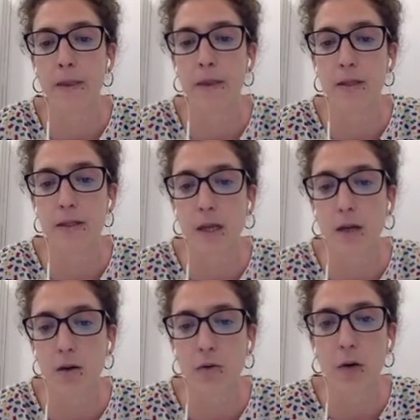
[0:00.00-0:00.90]

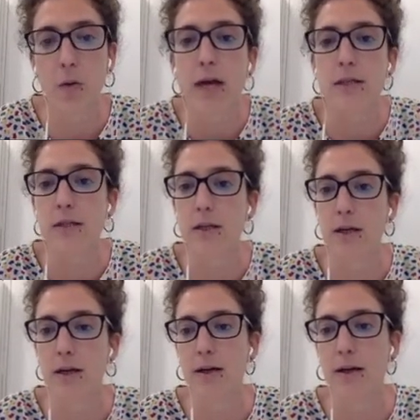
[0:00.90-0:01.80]
second request
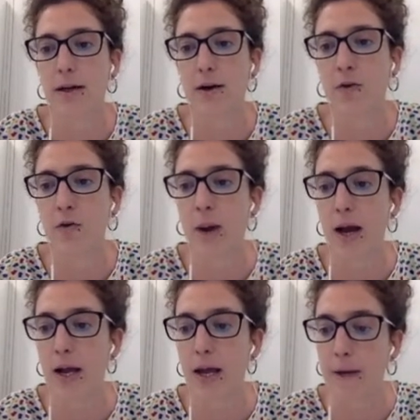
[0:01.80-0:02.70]
of
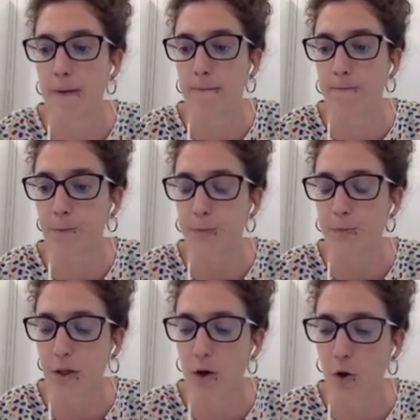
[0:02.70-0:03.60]
my
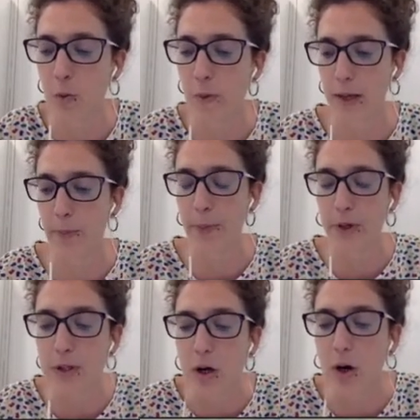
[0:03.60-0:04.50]

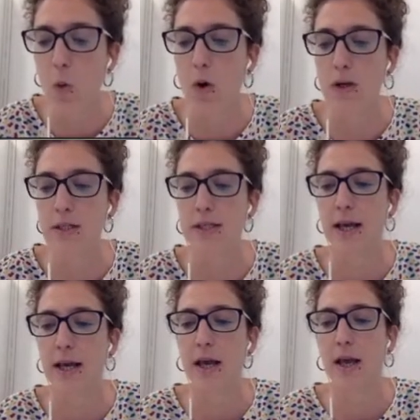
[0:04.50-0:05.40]
postdoc was,
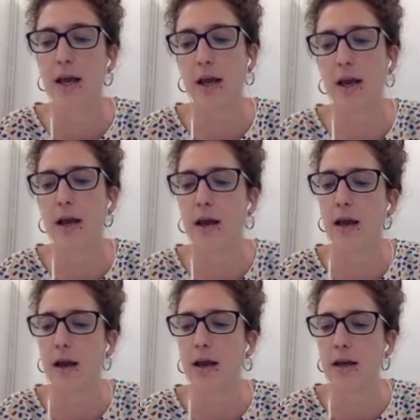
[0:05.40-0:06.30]

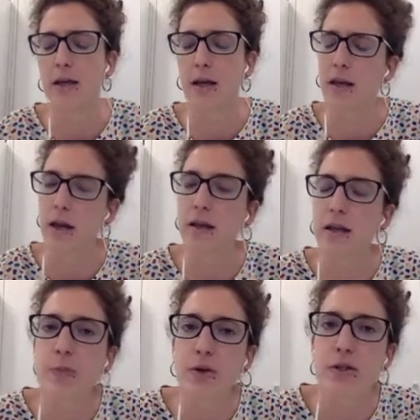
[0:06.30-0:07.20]
it
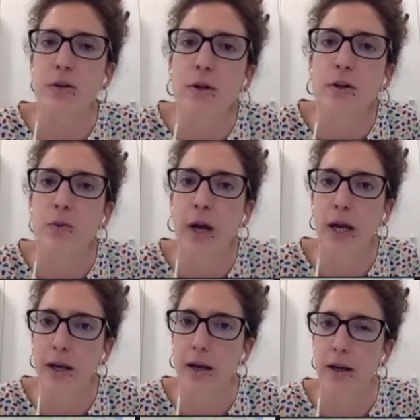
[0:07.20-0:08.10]
is possible to
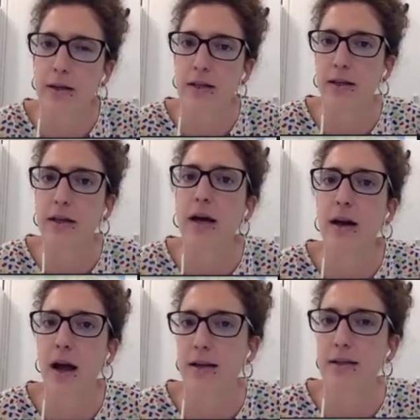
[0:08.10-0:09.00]
make a genetic
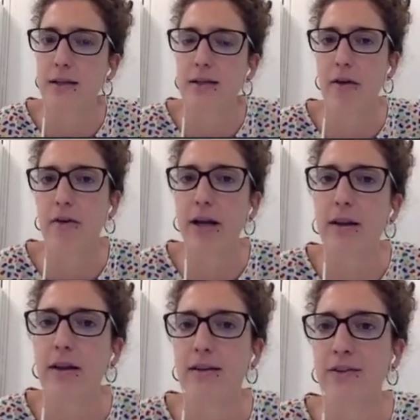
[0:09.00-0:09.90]
analysis
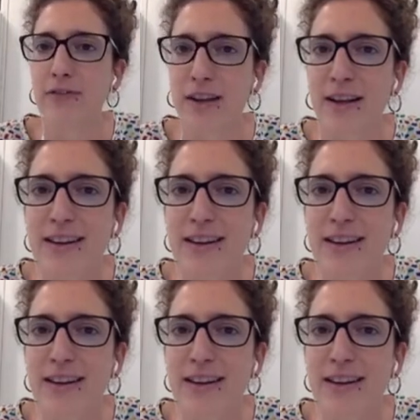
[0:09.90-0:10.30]
directly in the field.